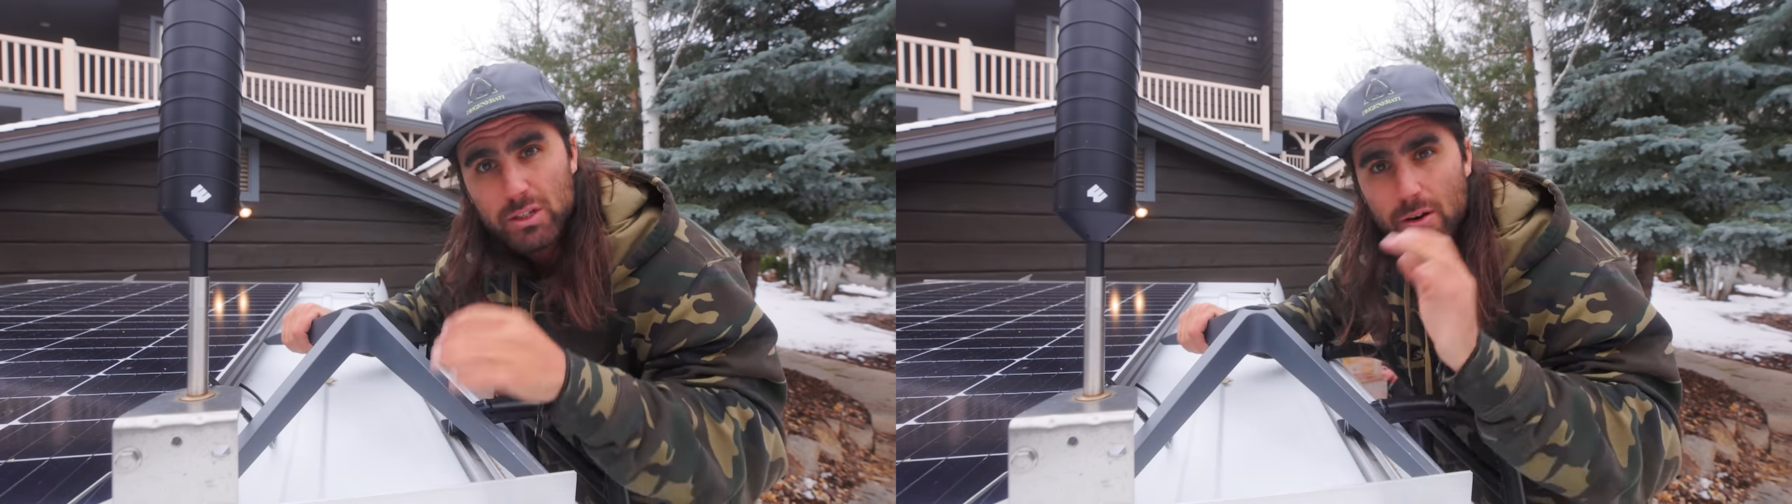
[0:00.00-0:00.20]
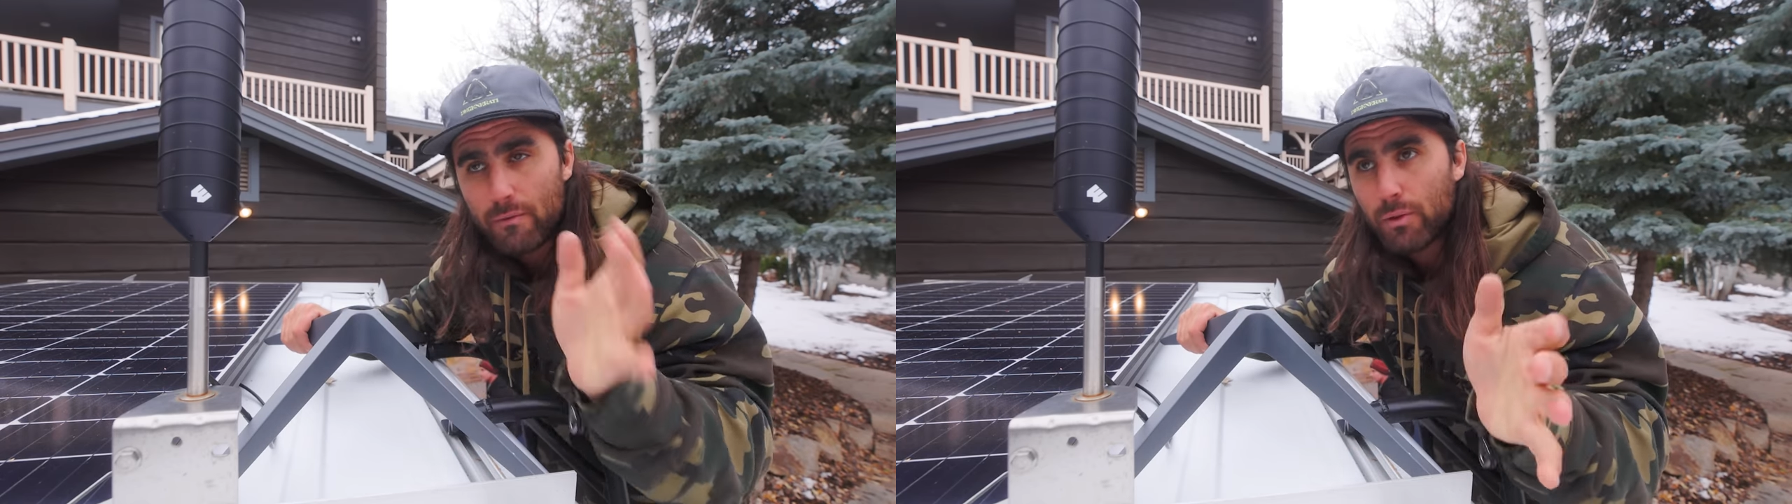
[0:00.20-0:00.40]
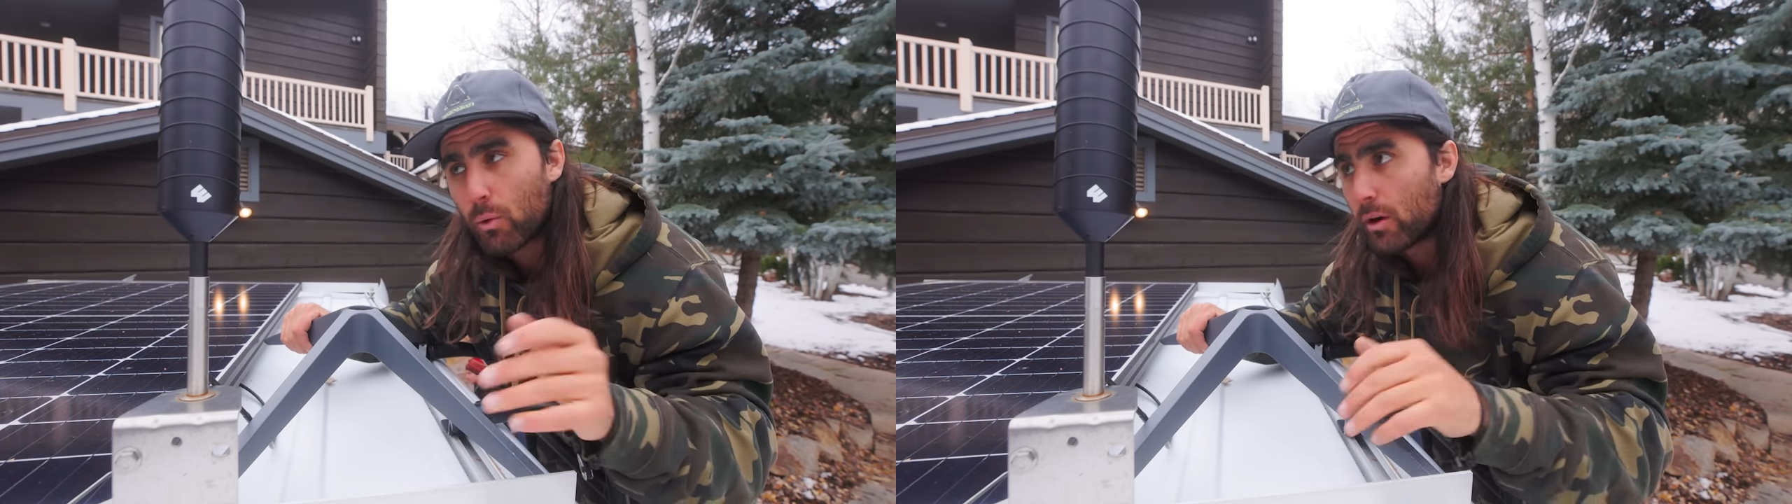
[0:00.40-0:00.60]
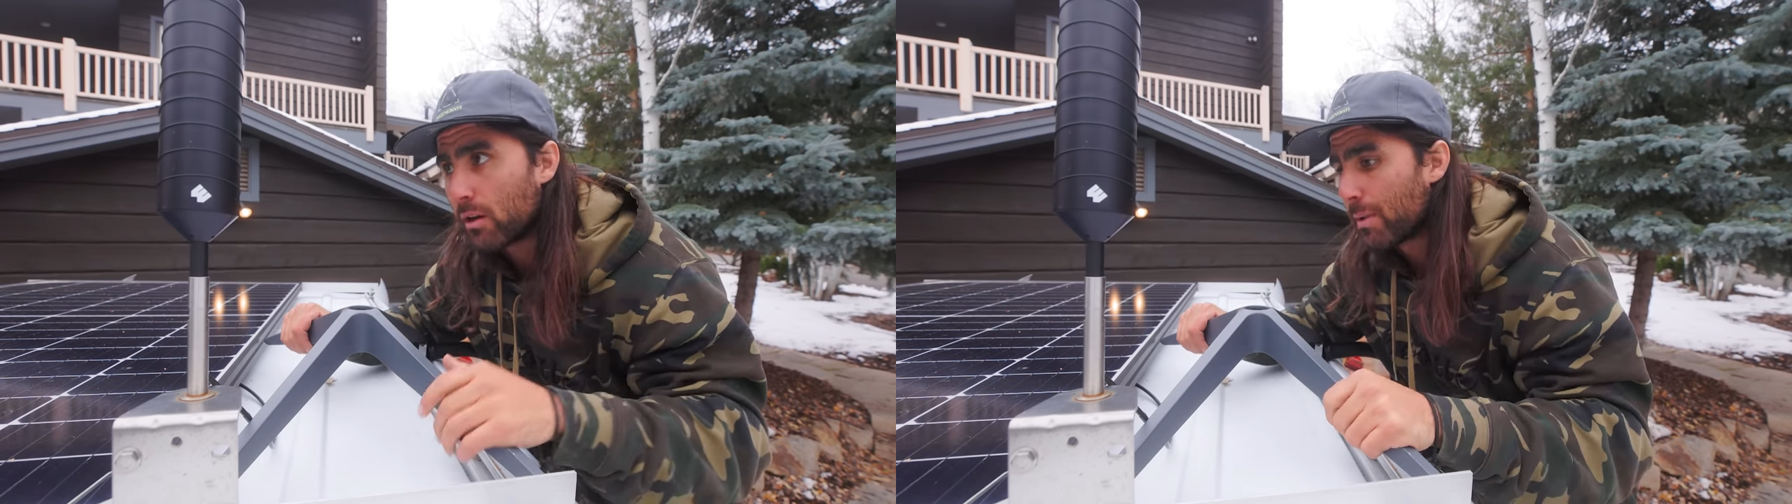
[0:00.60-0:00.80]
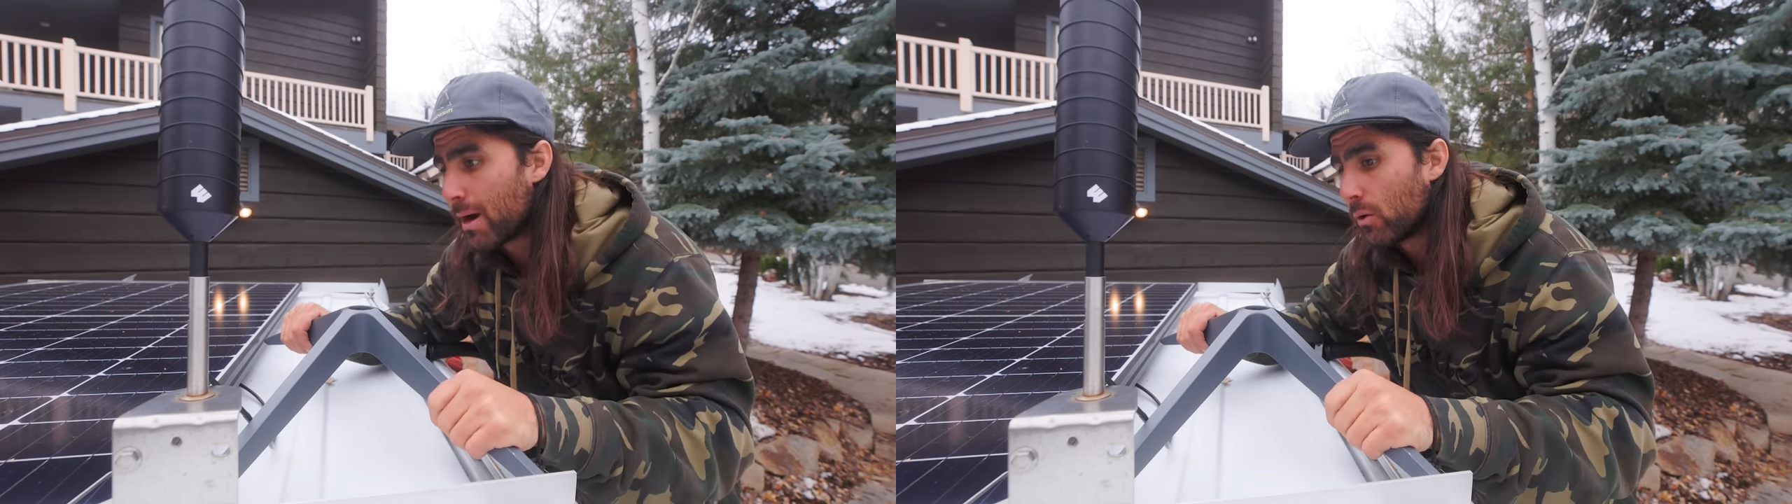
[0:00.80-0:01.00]
so I don't have to worry
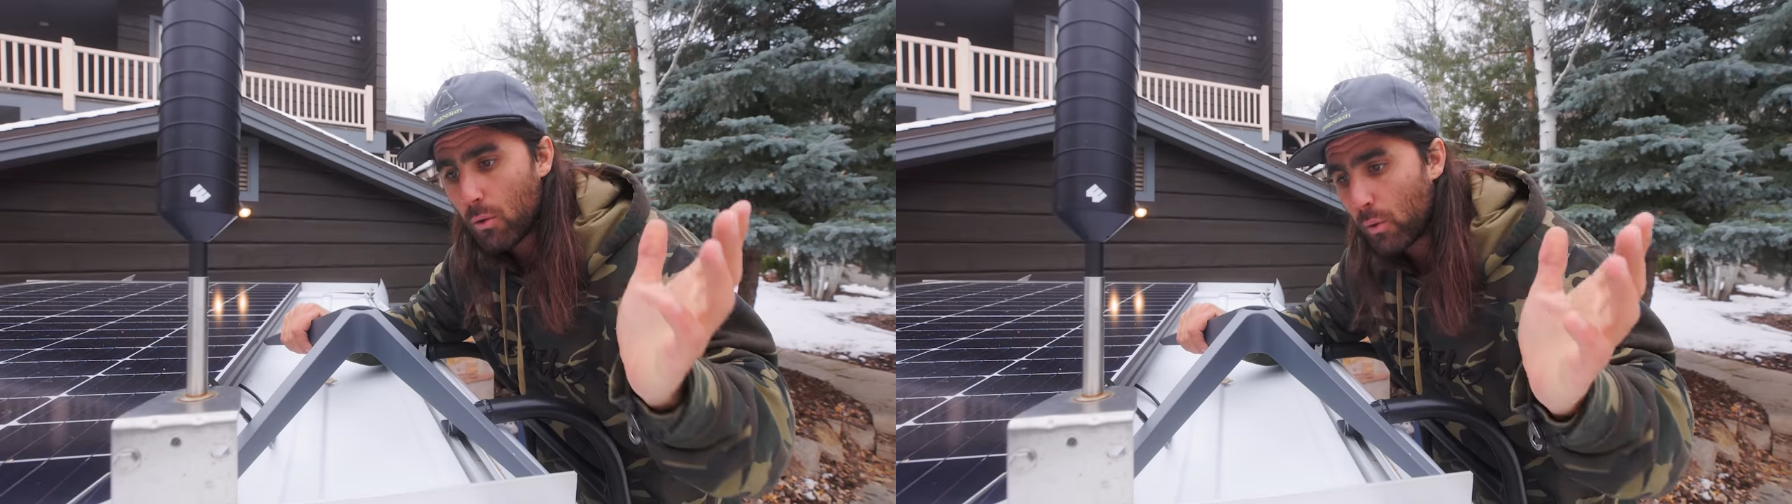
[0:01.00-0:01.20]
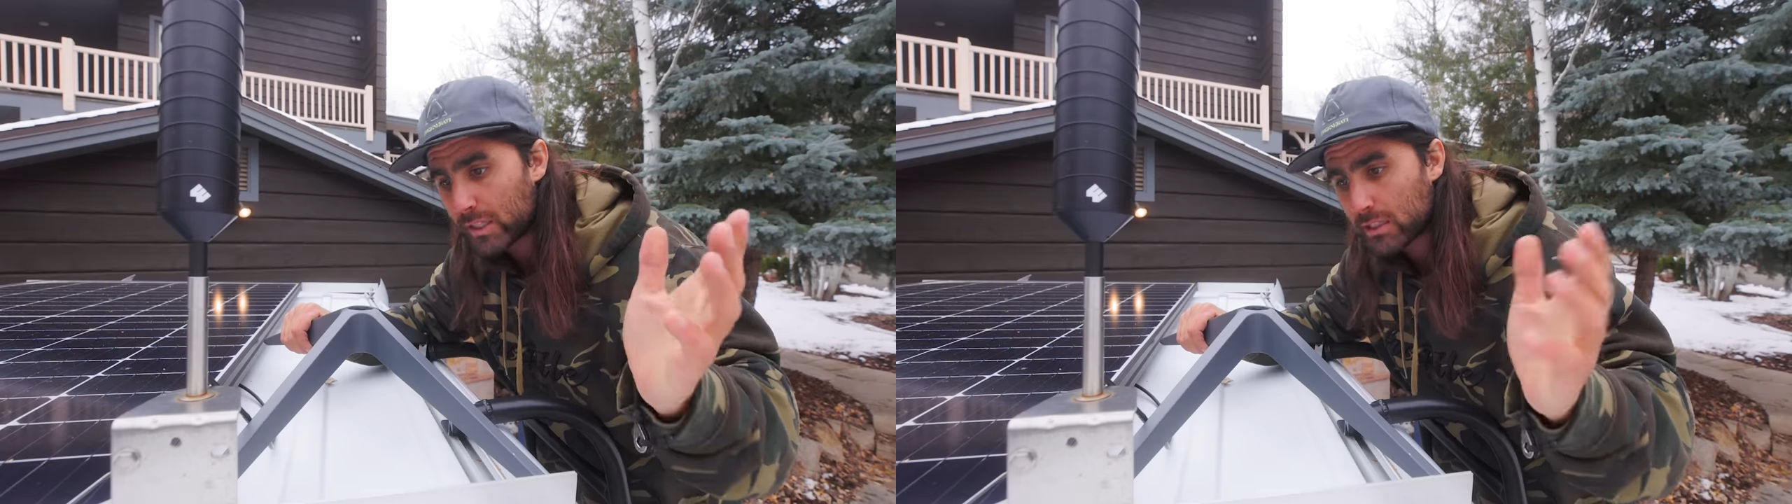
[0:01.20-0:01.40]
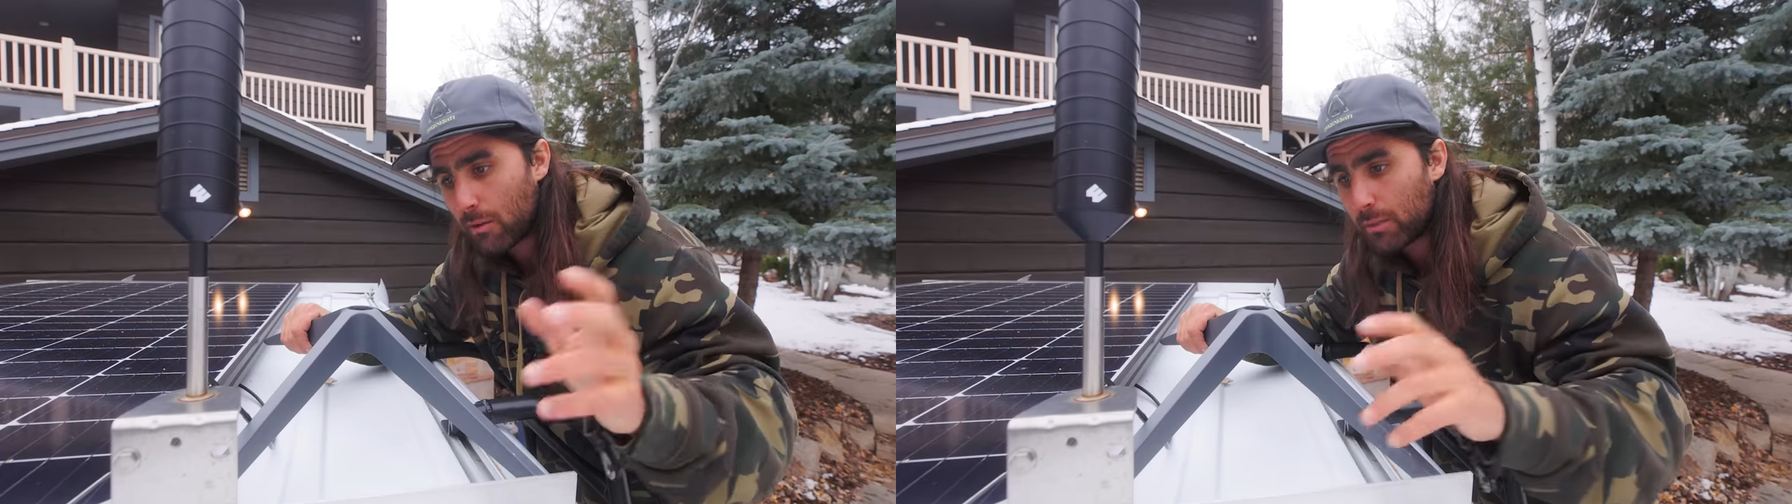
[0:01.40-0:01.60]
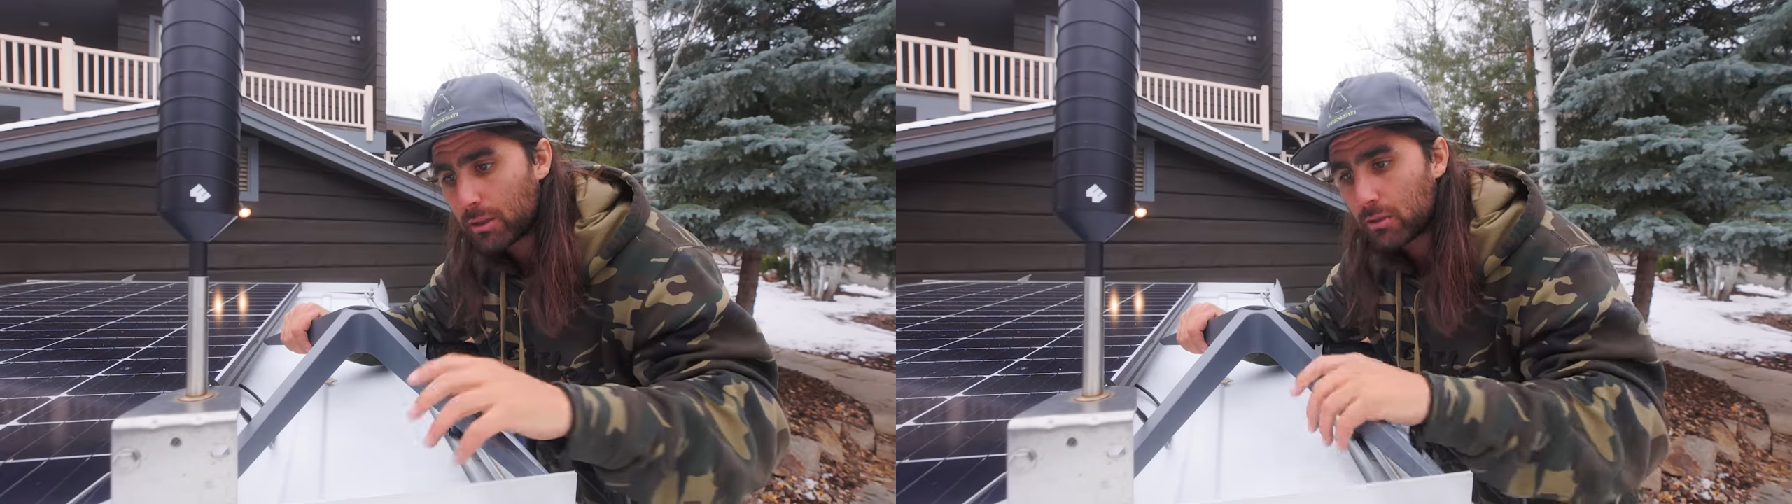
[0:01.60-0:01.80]
about winds coming